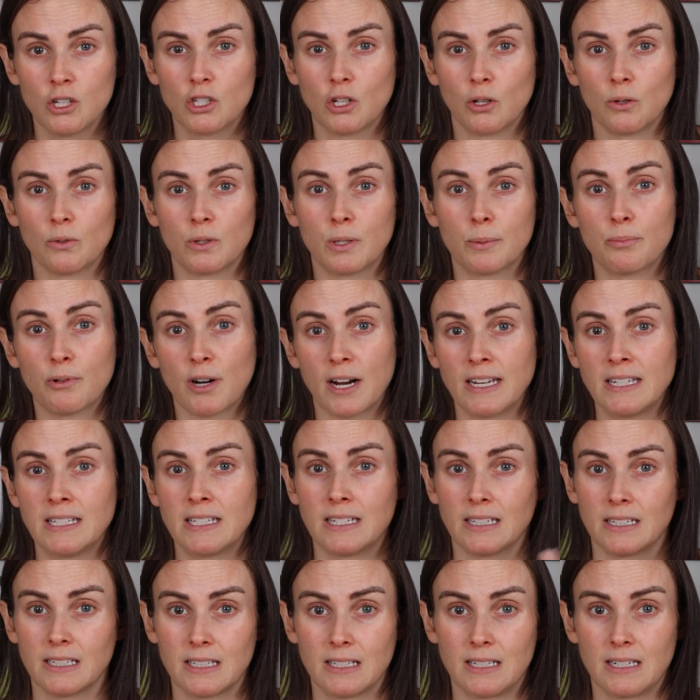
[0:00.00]
So the price
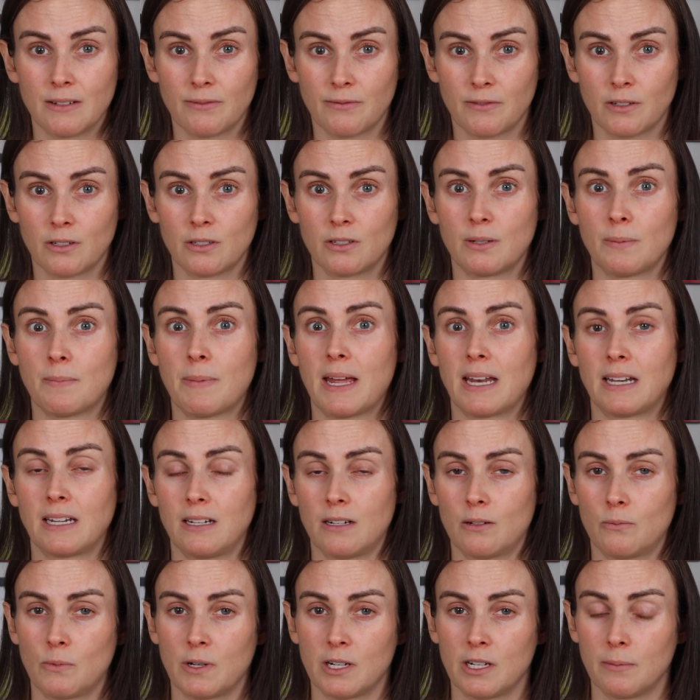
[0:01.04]
does differ
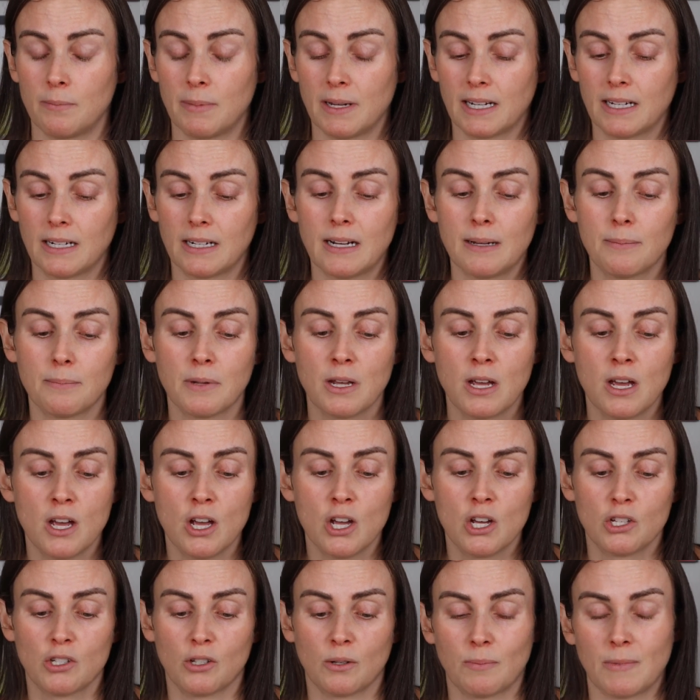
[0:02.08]
depending on where you pick it up.
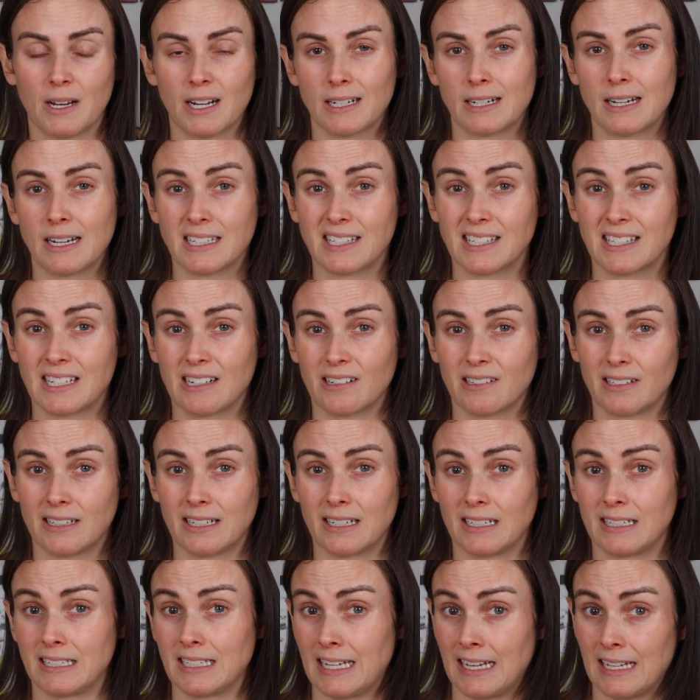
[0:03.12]
So I'm not necessarily
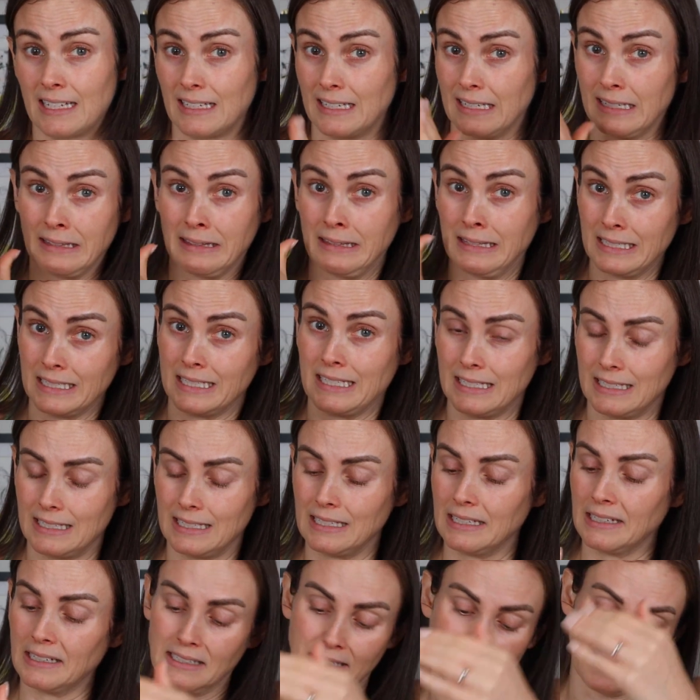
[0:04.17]
going to say like this is
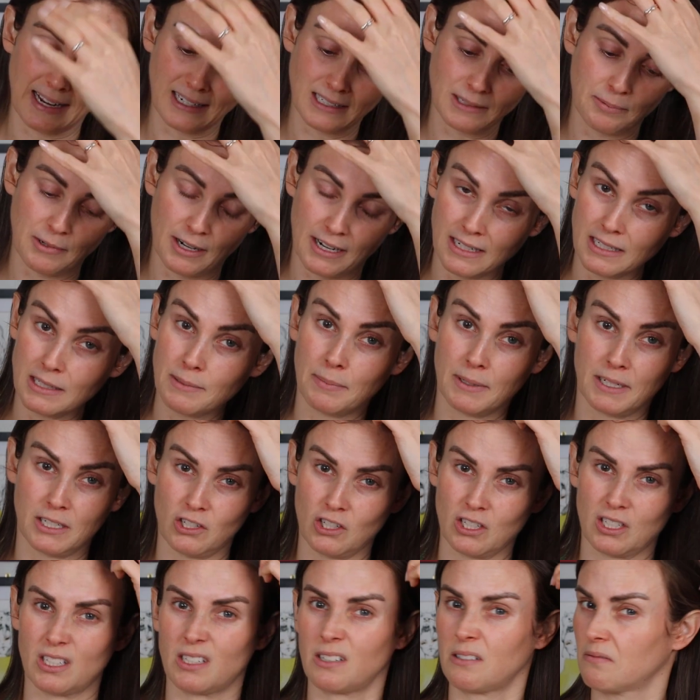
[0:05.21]
the exact price, but
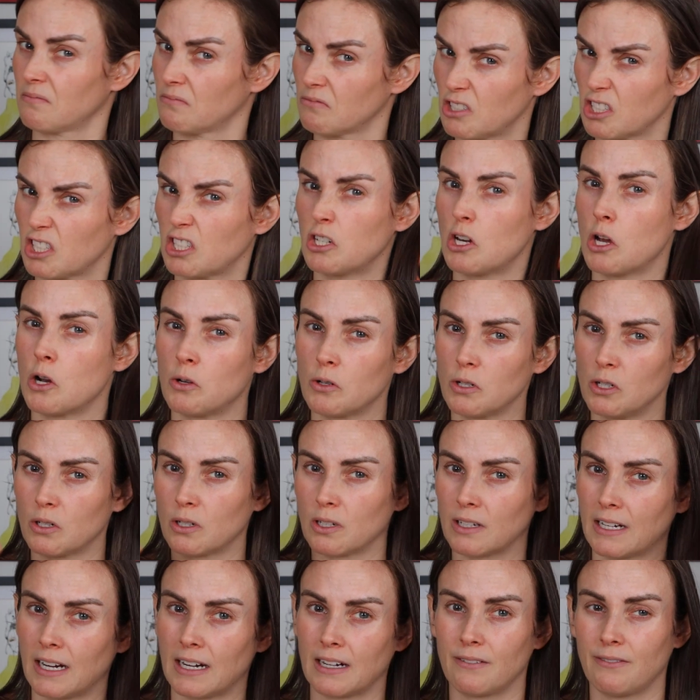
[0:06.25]
just just know you
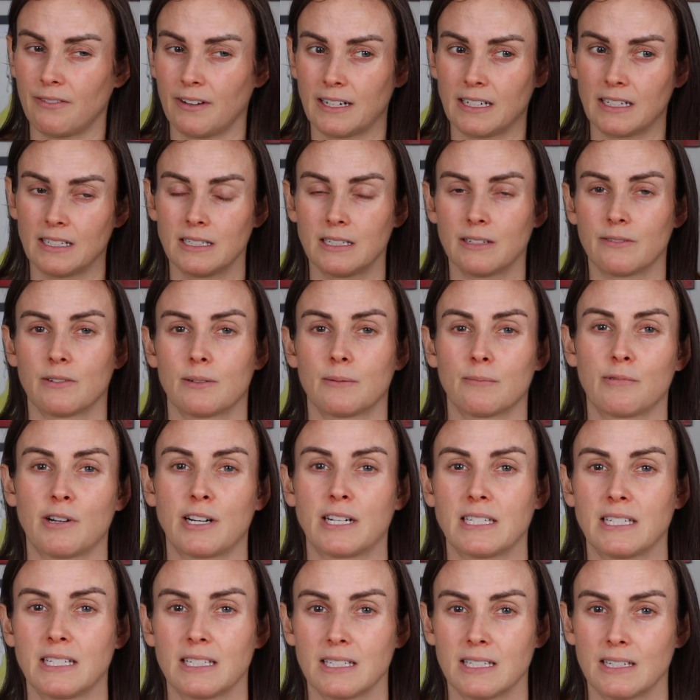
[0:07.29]
can kind of find it different
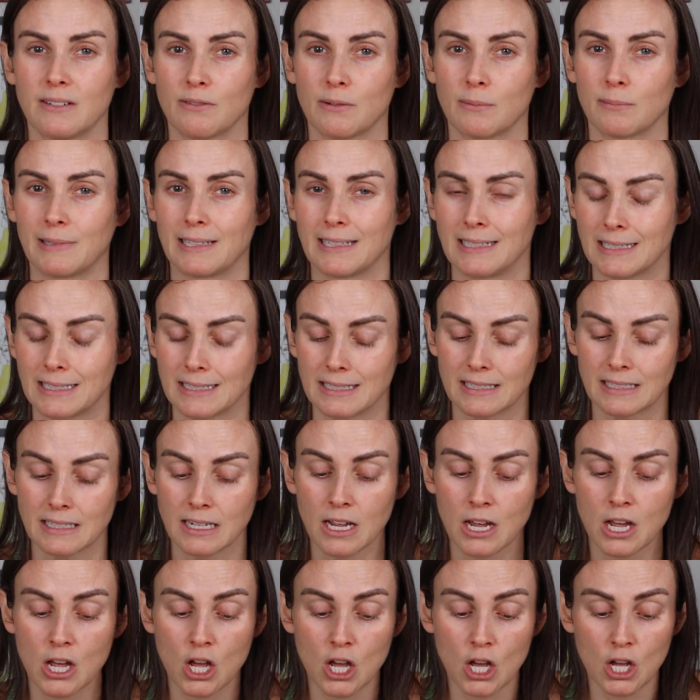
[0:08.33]
prices, different
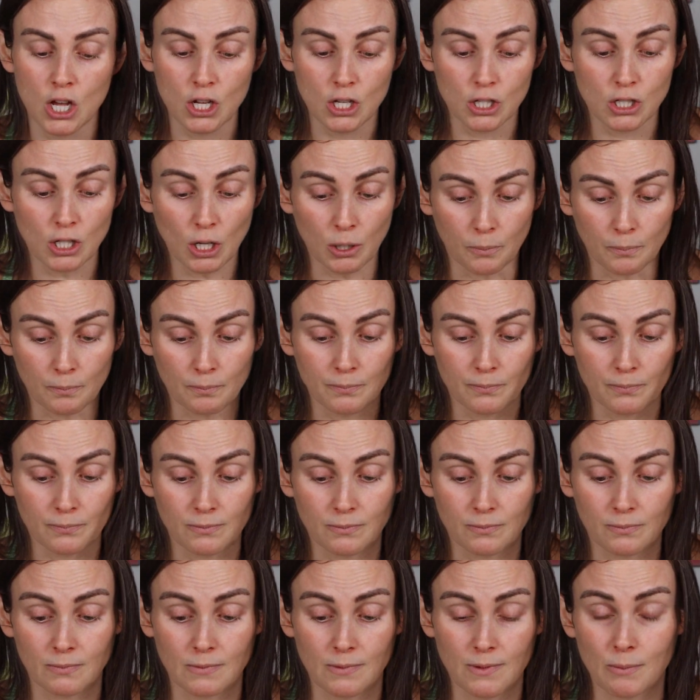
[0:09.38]
places. So
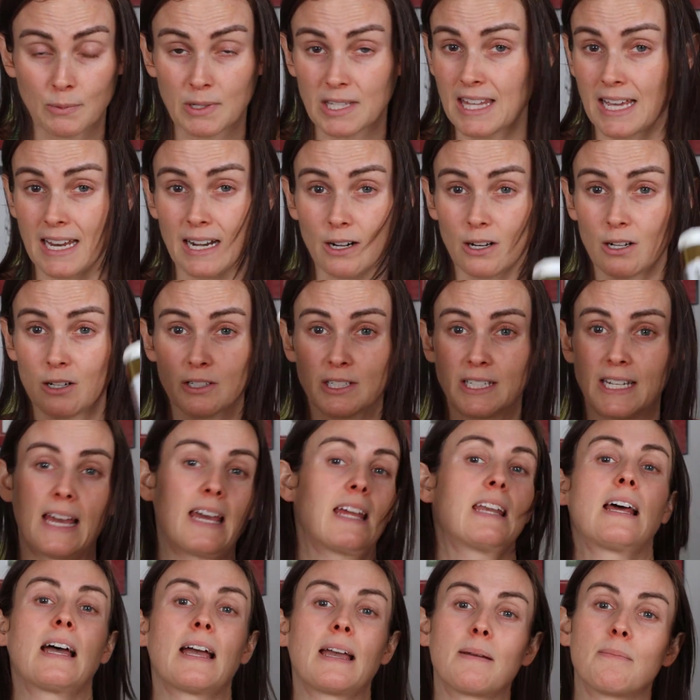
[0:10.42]
with that all
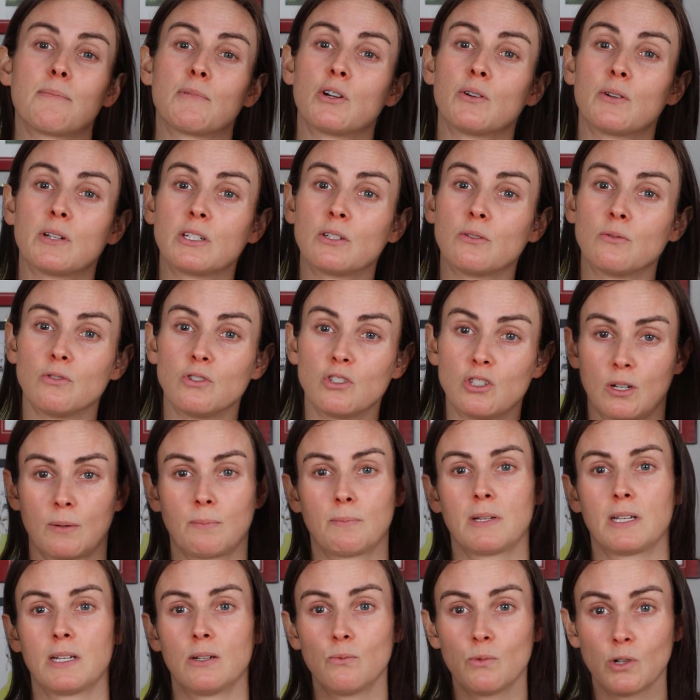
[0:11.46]
said, I'm going to
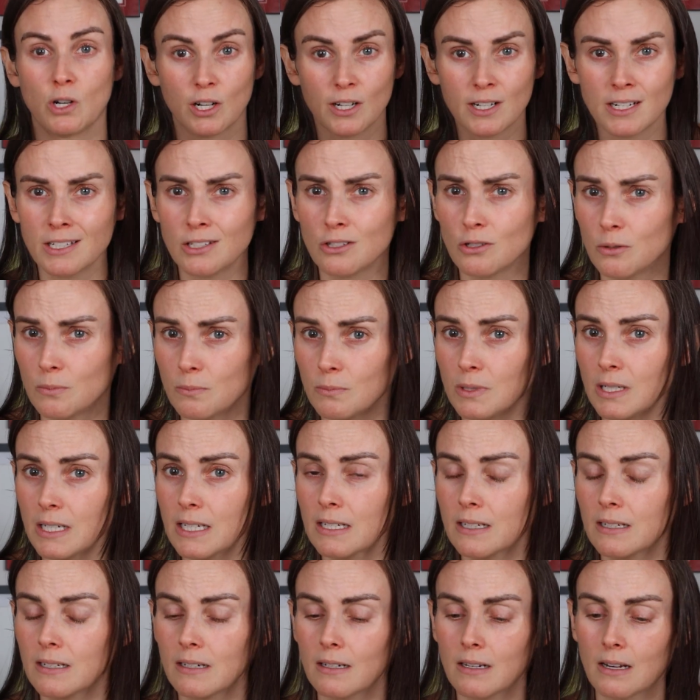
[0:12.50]
jump in. We're already zoomed
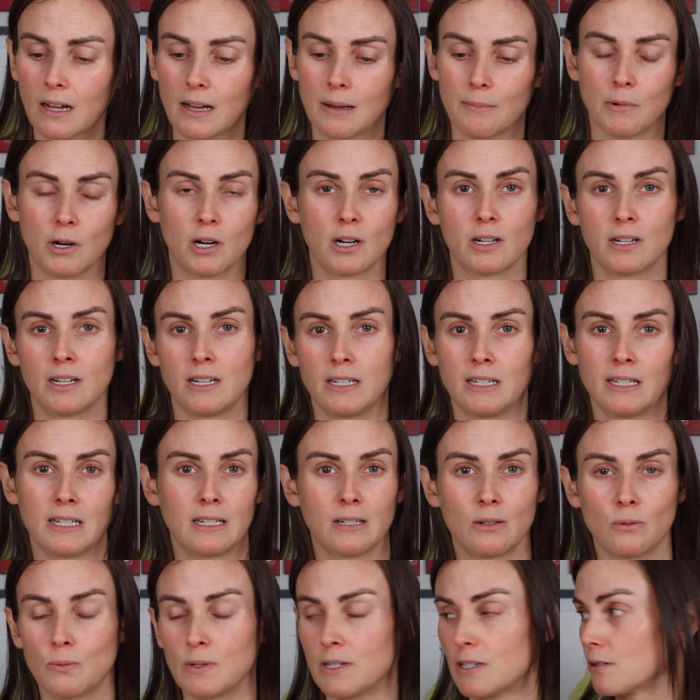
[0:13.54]
in. I'm already in
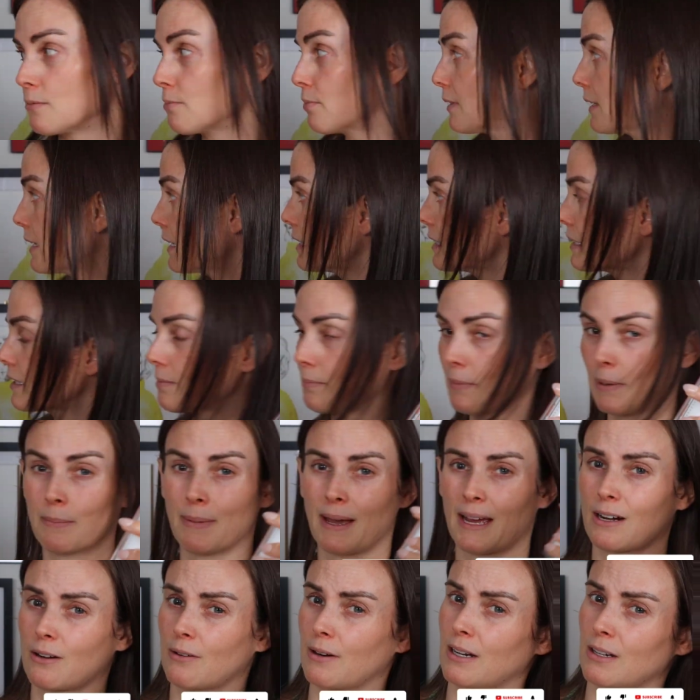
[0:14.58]
a weird place. My
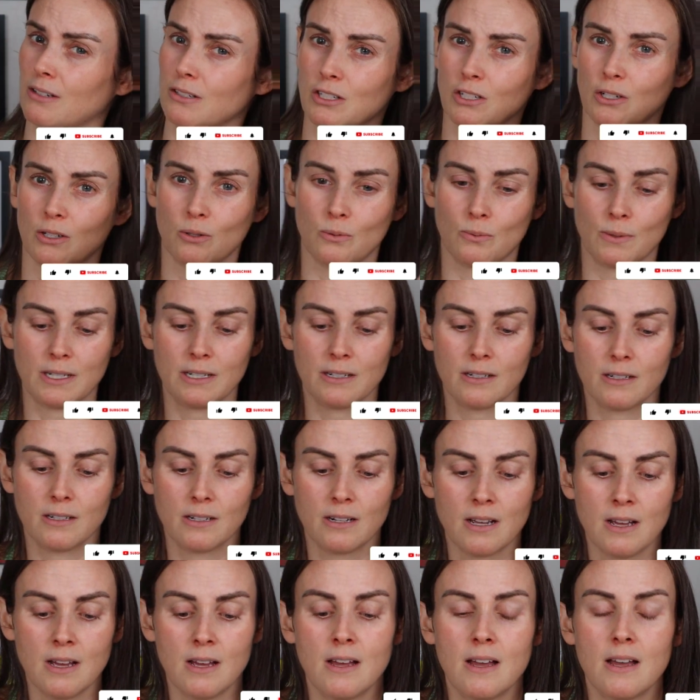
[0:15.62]
background's all
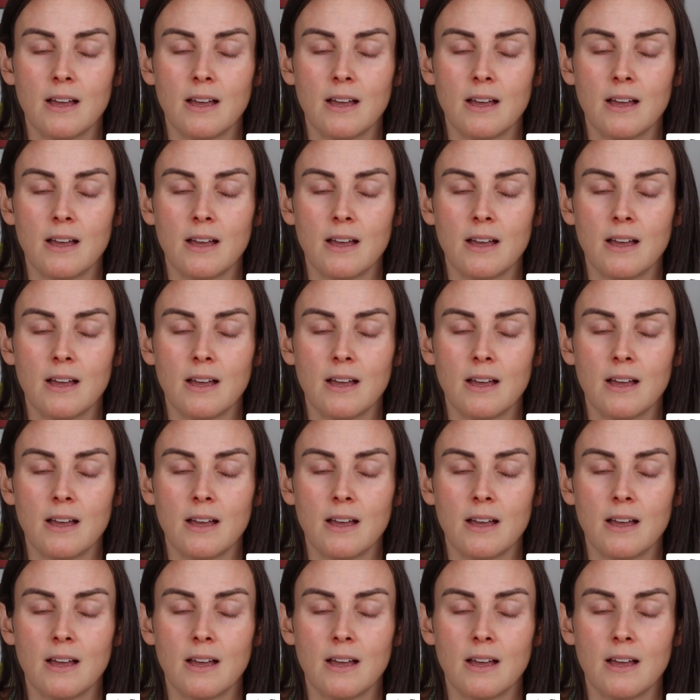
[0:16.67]
weird.